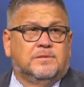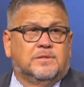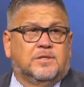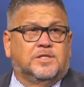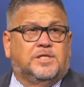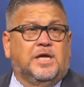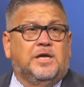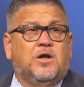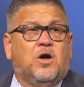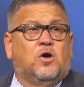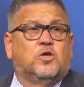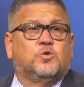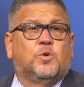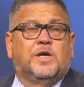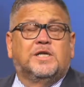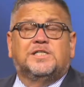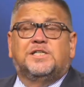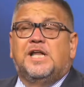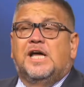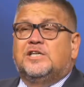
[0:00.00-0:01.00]
Because he knows
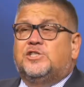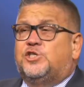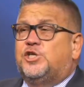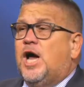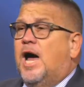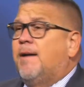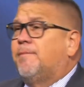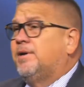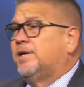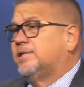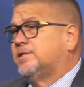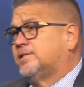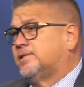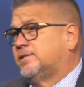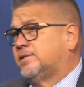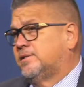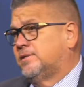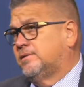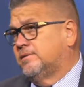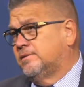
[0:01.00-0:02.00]
what his next job
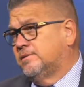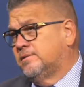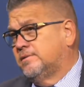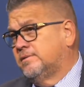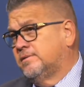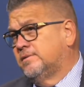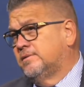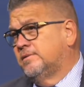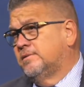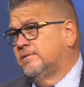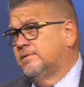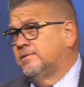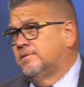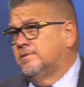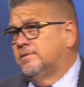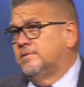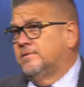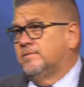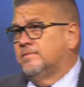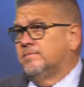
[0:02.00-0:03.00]
is.
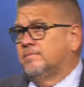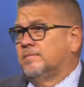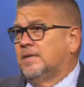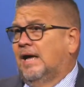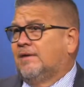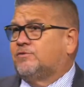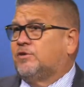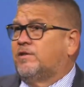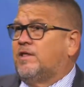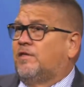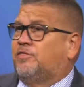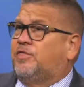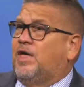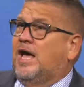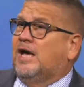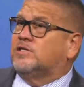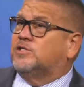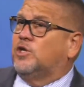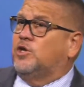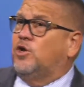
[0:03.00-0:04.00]
After that
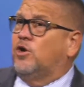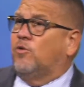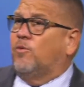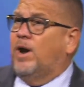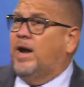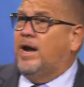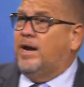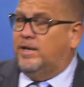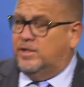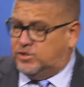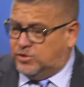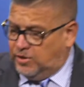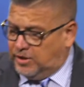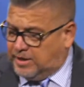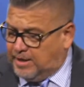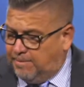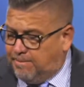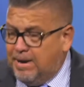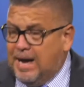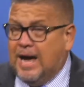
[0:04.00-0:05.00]
thousand year reign, he's going
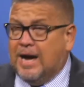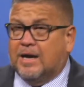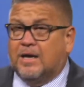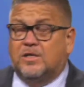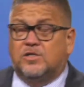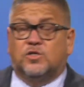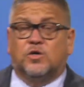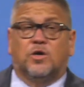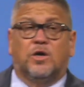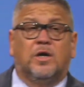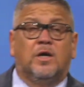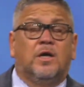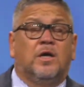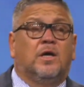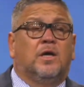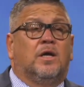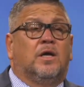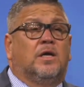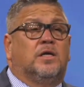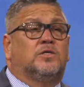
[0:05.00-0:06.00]
to come back and he's going to,
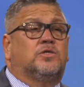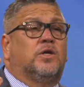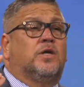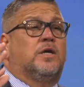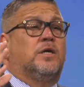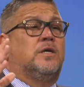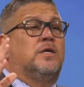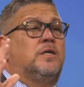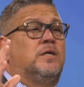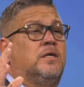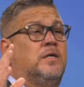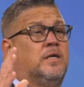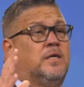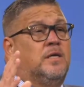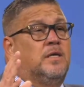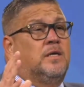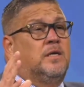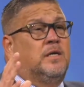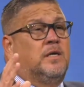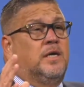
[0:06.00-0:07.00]
he's going to,
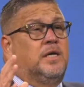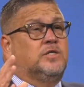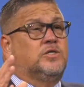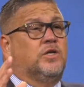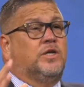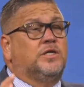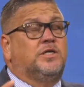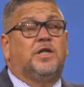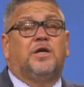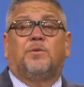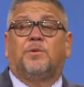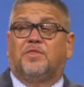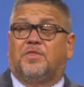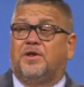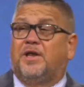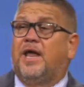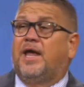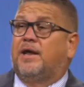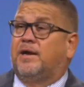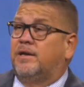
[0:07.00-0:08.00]
he's going to deal with
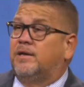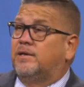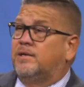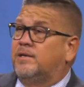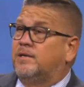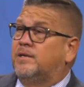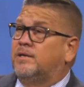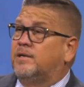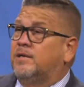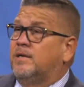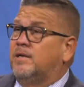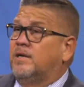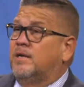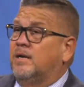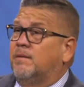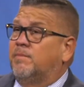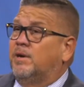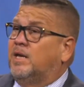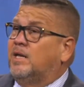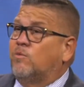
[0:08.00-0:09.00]
the dead,
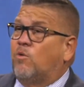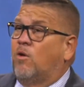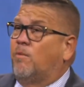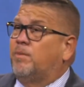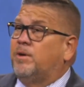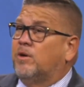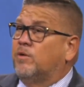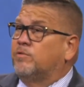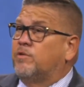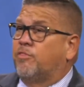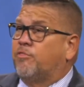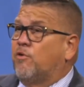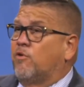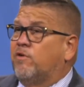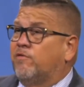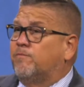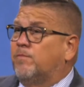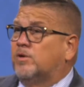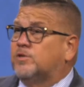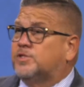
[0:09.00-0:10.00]
but he won't be on the
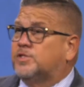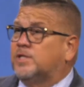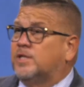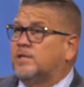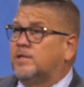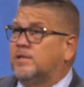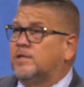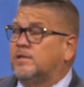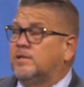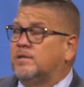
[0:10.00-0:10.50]
throne of mercy.